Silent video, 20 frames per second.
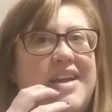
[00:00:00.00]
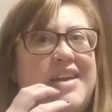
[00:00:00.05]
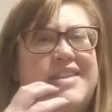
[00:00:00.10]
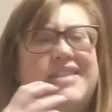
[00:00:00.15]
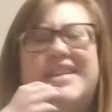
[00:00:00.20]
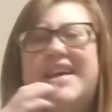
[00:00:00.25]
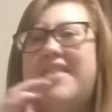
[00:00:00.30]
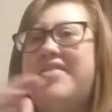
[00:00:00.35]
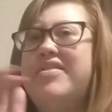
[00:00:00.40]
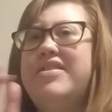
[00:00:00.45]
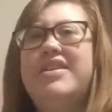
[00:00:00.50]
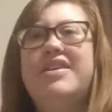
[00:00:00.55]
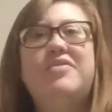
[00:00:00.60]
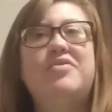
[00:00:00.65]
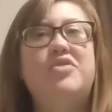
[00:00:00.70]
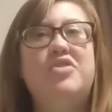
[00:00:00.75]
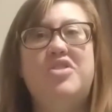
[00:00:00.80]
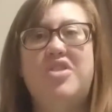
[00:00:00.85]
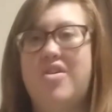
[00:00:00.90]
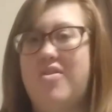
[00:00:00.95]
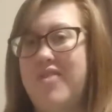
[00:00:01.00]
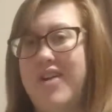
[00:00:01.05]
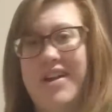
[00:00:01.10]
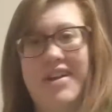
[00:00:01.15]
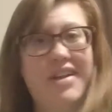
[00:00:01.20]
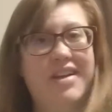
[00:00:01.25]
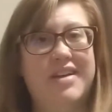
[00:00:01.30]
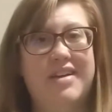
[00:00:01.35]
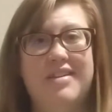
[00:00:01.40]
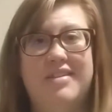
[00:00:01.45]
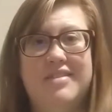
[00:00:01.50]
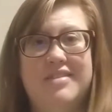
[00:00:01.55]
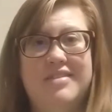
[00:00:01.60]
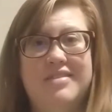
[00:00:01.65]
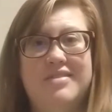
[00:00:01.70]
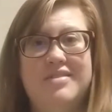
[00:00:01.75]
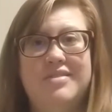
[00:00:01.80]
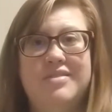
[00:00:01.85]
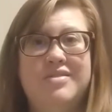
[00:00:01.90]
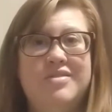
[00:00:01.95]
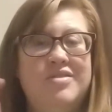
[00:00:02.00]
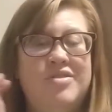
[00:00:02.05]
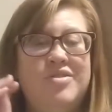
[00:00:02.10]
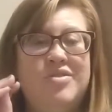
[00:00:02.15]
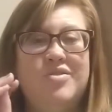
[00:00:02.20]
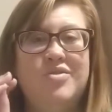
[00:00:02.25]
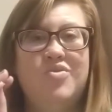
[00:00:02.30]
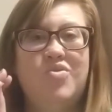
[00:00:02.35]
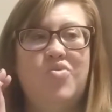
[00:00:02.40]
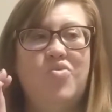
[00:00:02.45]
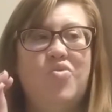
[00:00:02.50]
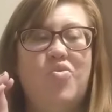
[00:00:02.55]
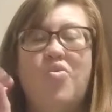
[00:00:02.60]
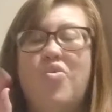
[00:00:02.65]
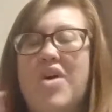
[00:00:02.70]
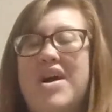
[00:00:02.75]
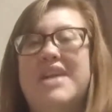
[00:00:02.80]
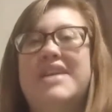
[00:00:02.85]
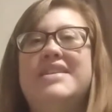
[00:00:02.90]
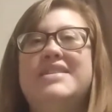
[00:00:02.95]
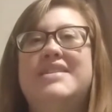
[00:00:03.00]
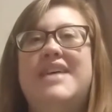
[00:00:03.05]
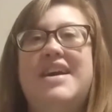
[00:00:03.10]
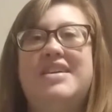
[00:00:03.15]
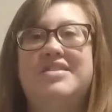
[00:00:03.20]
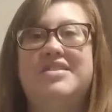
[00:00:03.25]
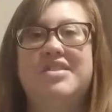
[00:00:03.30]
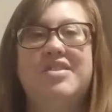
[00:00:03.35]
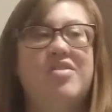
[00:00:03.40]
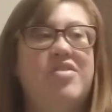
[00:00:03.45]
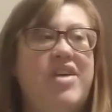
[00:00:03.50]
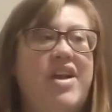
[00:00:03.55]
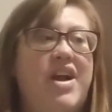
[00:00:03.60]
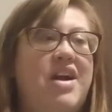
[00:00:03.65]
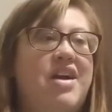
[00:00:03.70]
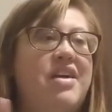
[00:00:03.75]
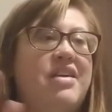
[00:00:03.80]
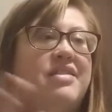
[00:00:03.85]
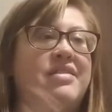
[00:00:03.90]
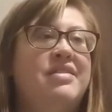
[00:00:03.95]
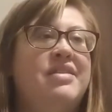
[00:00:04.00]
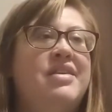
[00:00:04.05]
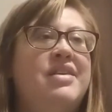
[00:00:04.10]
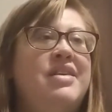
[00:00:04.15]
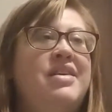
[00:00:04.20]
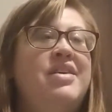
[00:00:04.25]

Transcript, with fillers: I definitely have no idea what is actually going on,